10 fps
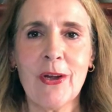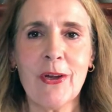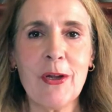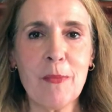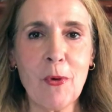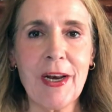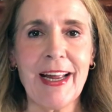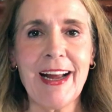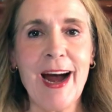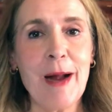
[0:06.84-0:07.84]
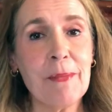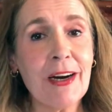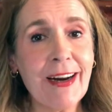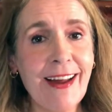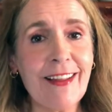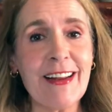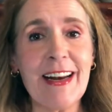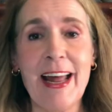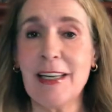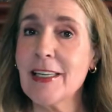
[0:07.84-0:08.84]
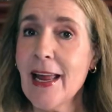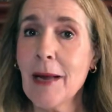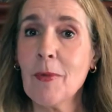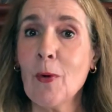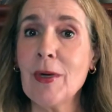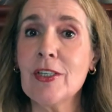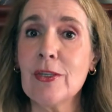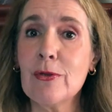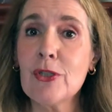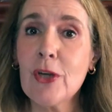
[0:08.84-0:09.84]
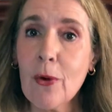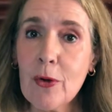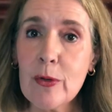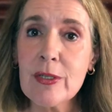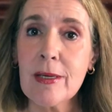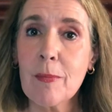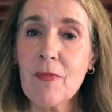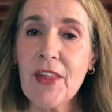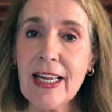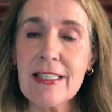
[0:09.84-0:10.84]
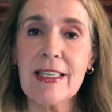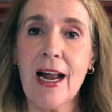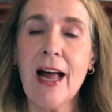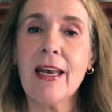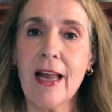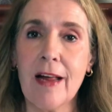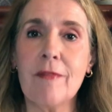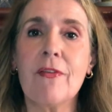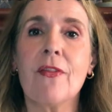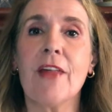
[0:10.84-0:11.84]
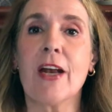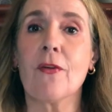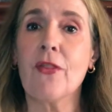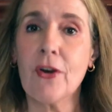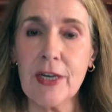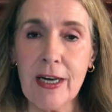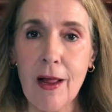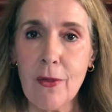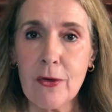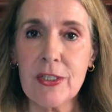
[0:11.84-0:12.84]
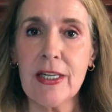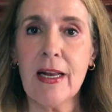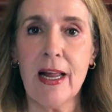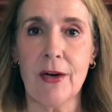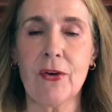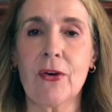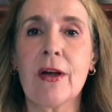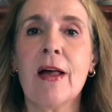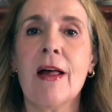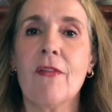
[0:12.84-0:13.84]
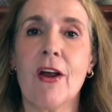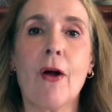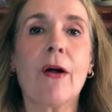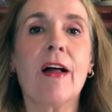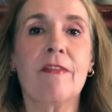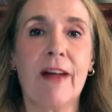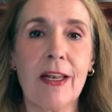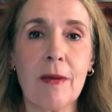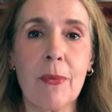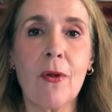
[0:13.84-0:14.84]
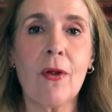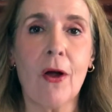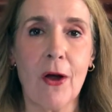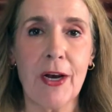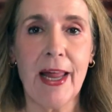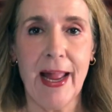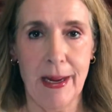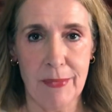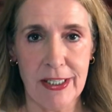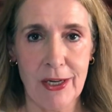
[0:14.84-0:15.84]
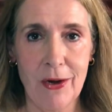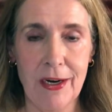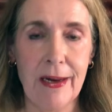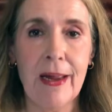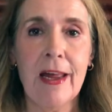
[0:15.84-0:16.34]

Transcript: Good morning, I'm Mary Ellen, and today I'm going to show you some things that I love that are $30 and under that are available on Amazon.